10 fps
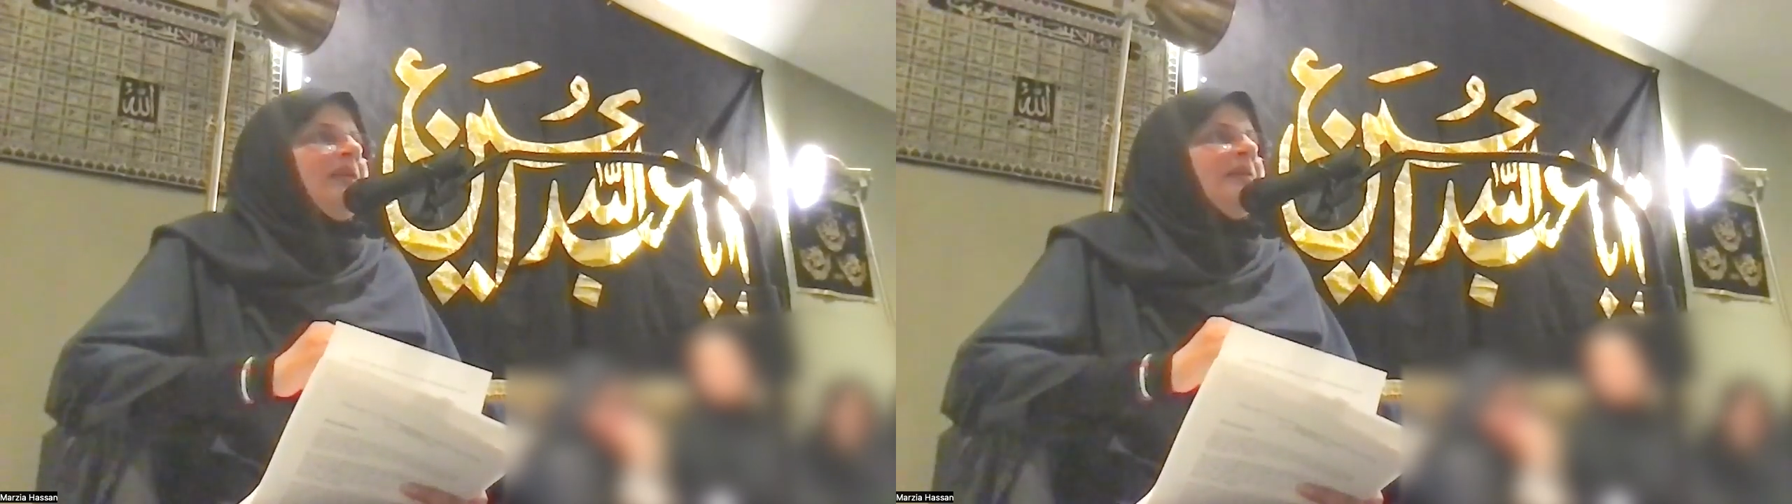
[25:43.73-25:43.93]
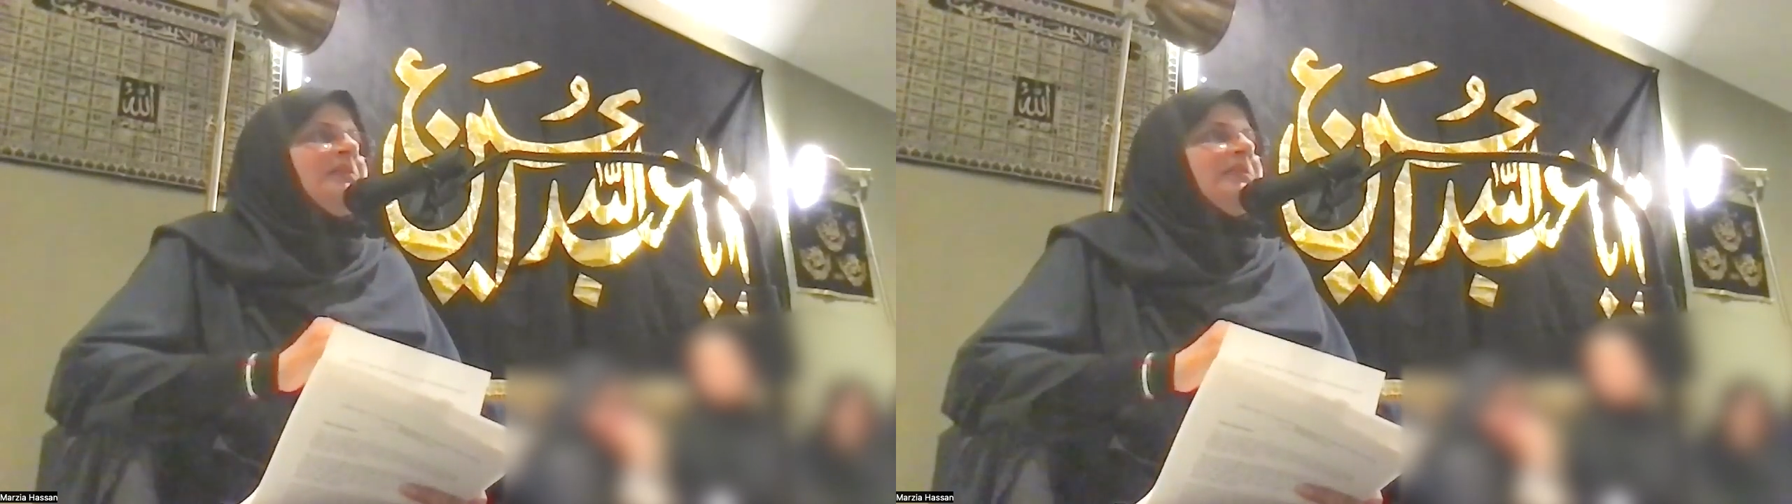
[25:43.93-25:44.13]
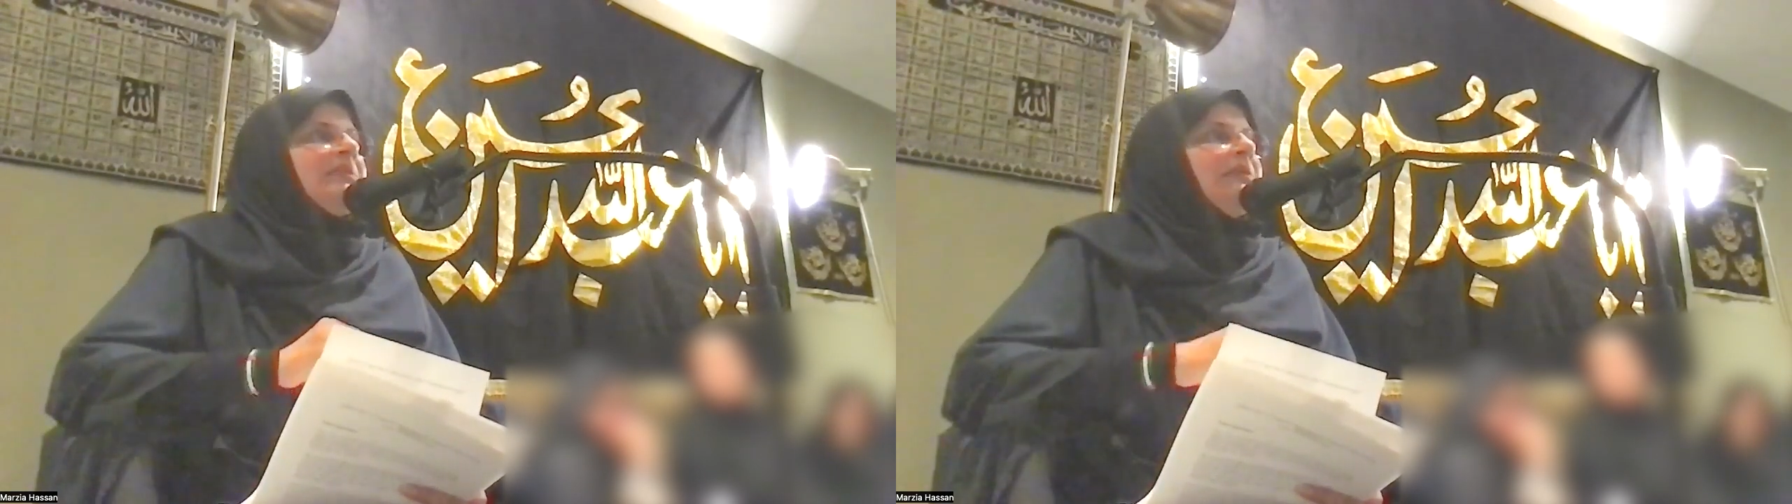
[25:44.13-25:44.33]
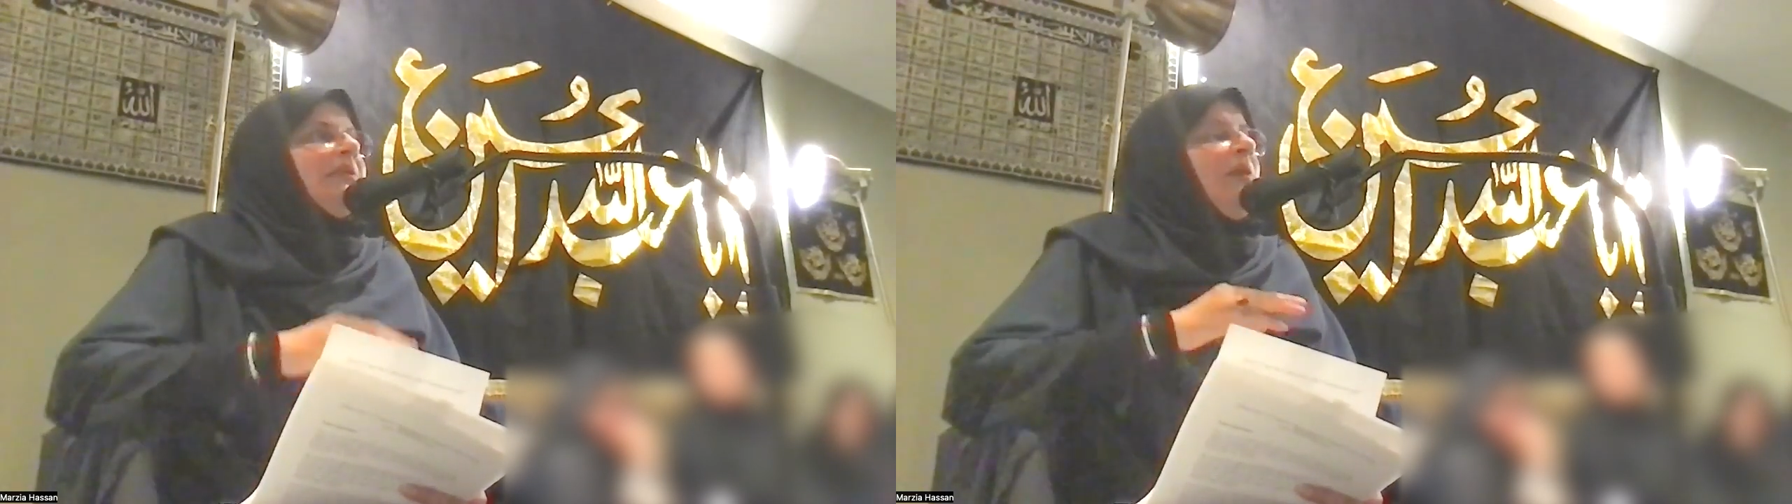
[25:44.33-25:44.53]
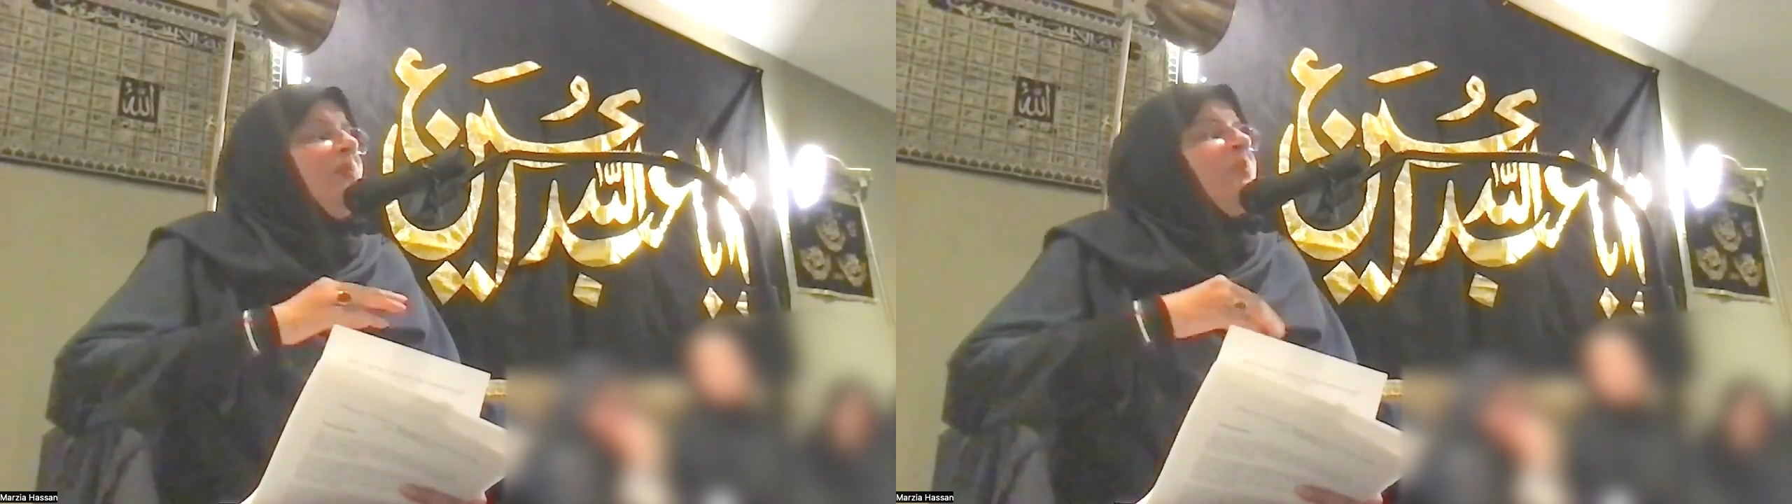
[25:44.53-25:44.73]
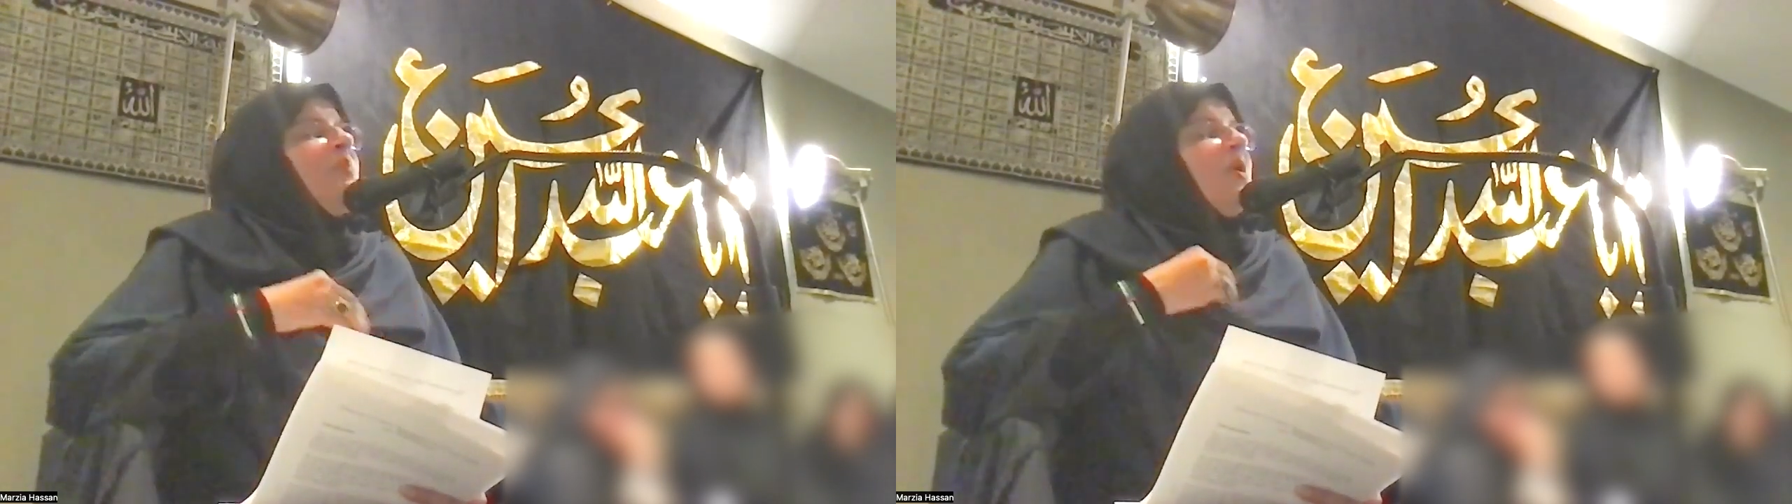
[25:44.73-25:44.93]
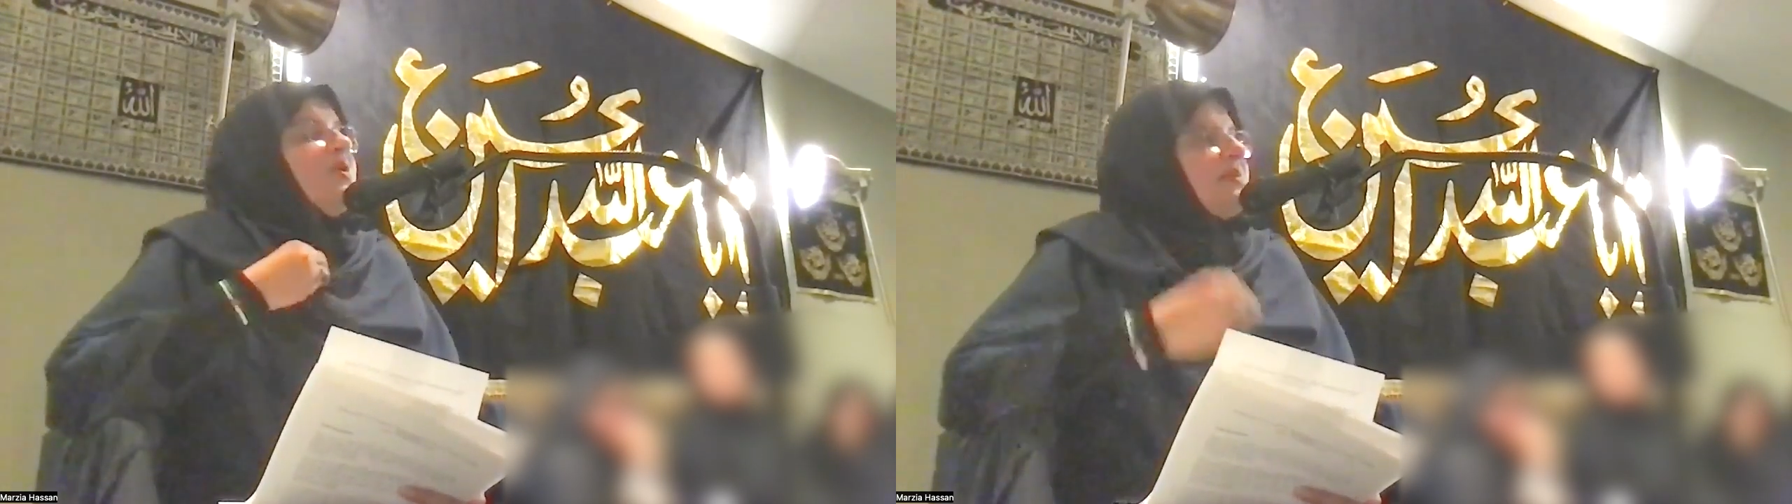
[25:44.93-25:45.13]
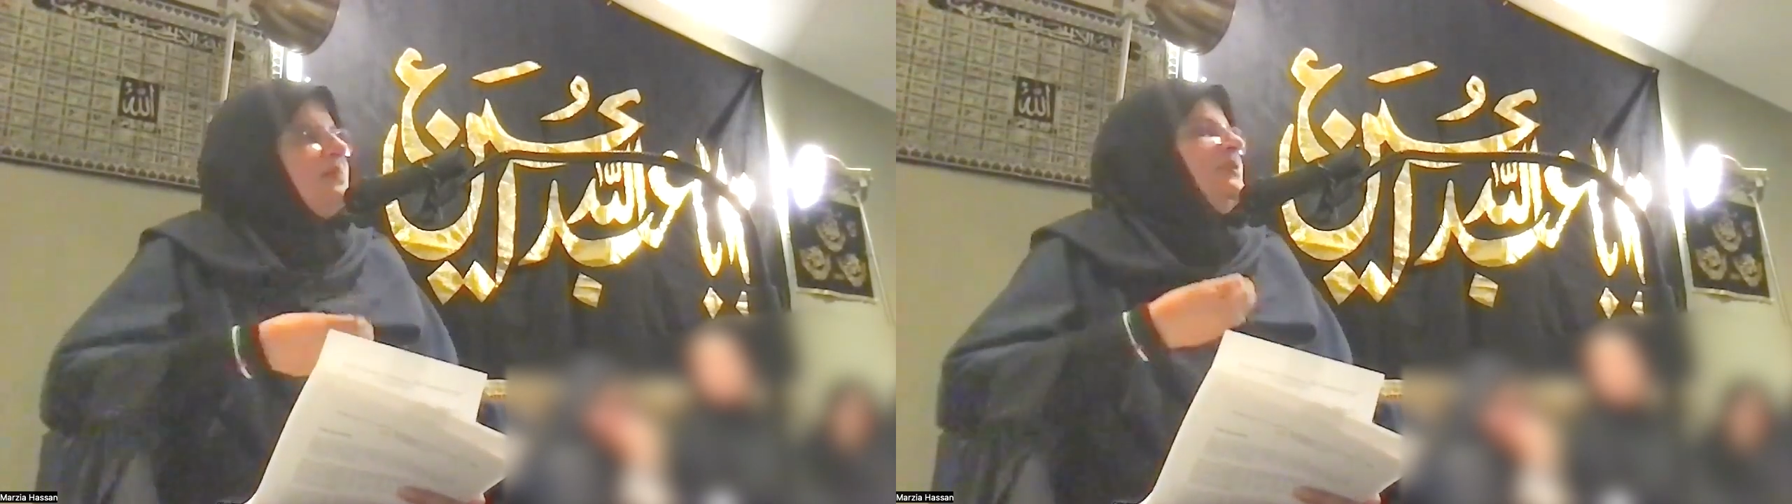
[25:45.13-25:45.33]
it's
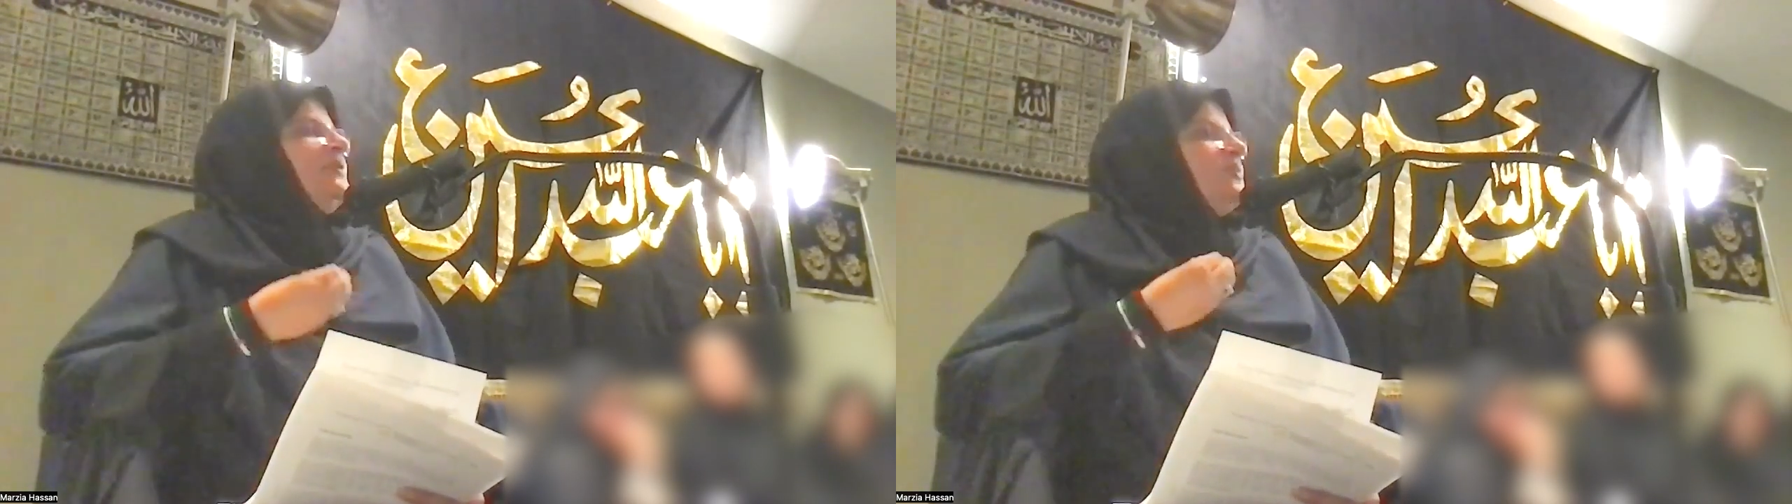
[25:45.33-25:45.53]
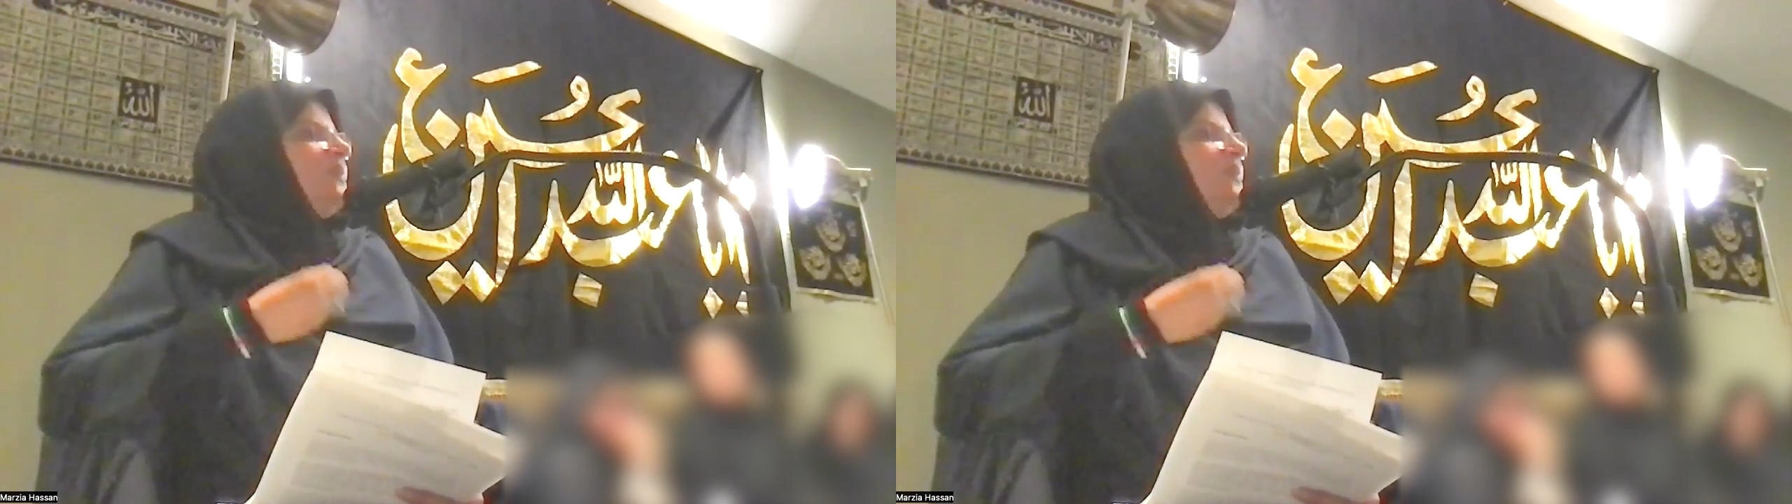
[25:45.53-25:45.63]
impossible to